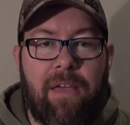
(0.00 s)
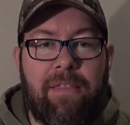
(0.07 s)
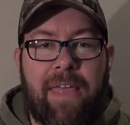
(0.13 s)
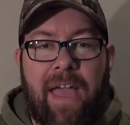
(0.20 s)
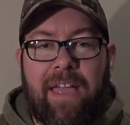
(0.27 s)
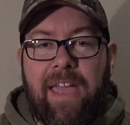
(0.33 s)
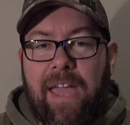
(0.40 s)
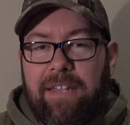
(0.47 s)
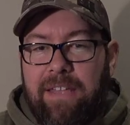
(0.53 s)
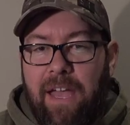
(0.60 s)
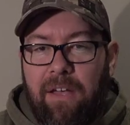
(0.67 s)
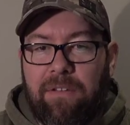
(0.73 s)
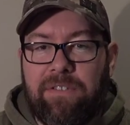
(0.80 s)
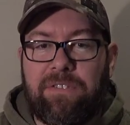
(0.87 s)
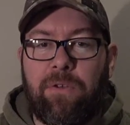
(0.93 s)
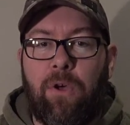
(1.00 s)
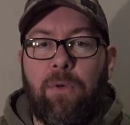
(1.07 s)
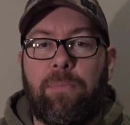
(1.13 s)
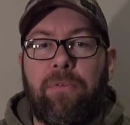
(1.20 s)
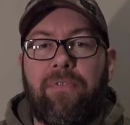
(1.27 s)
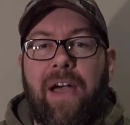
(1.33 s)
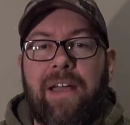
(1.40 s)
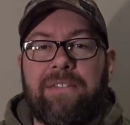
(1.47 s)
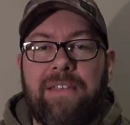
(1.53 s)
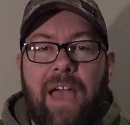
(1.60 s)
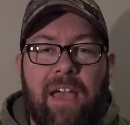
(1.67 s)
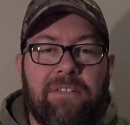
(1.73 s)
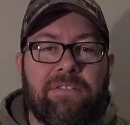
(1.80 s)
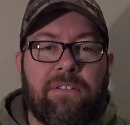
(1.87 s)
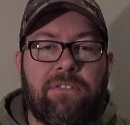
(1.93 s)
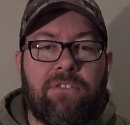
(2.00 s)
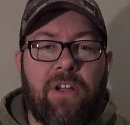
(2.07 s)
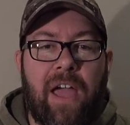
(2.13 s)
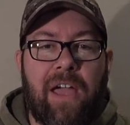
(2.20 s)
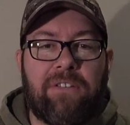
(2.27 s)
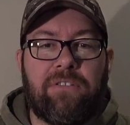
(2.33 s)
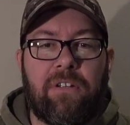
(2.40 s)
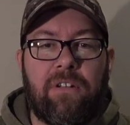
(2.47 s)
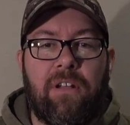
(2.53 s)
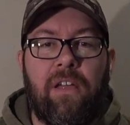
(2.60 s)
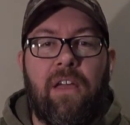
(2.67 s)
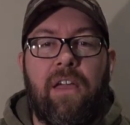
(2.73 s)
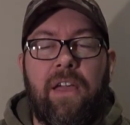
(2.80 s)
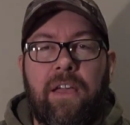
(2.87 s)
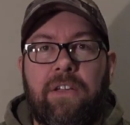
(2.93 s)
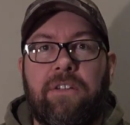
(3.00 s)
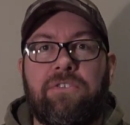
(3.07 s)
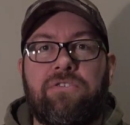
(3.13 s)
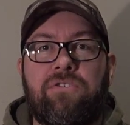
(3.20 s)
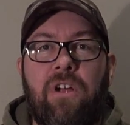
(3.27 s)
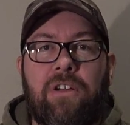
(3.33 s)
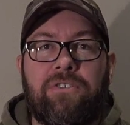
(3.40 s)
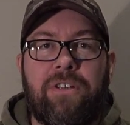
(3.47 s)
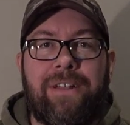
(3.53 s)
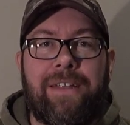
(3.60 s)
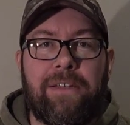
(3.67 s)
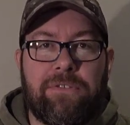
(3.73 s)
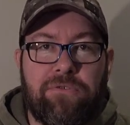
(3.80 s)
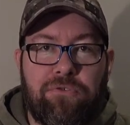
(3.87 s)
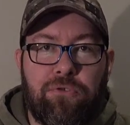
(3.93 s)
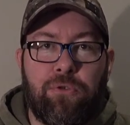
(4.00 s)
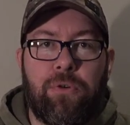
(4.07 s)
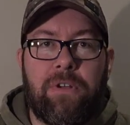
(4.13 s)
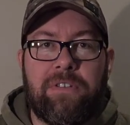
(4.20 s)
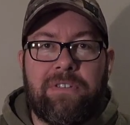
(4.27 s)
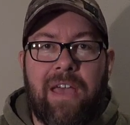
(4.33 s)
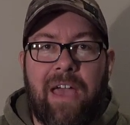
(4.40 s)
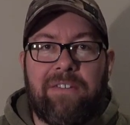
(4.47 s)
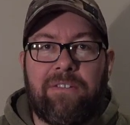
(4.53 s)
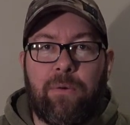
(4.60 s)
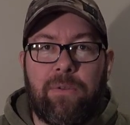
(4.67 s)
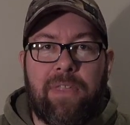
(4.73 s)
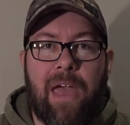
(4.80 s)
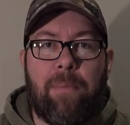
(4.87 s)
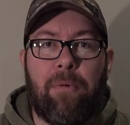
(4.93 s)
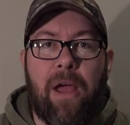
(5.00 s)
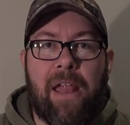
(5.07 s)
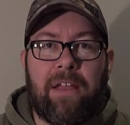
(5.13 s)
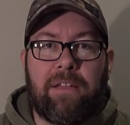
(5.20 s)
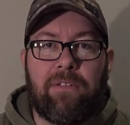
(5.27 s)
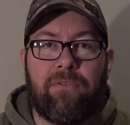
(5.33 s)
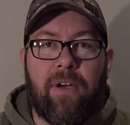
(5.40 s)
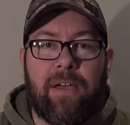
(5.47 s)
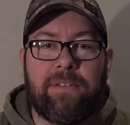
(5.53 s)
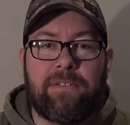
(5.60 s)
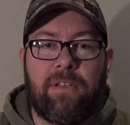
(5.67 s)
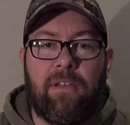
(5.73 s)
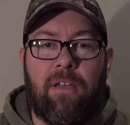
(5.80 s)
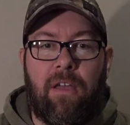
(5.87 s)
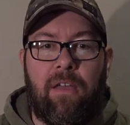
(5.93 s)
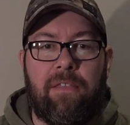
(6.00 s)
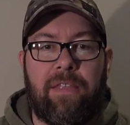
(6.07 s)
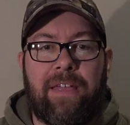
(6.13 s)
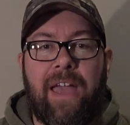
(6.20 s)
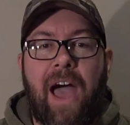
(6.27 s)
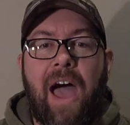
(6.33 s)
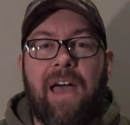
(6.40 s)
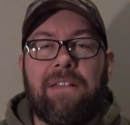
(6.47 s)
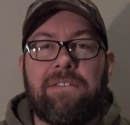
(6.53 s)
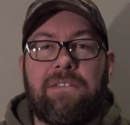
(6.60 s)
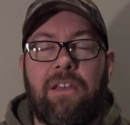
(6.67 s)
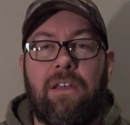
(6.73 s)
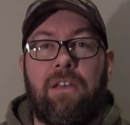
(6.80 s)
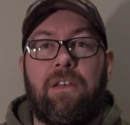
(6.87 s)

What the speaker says: That K-Talon sole provides excellent traction, and construction is true to sizing with that Brannock device. The cons,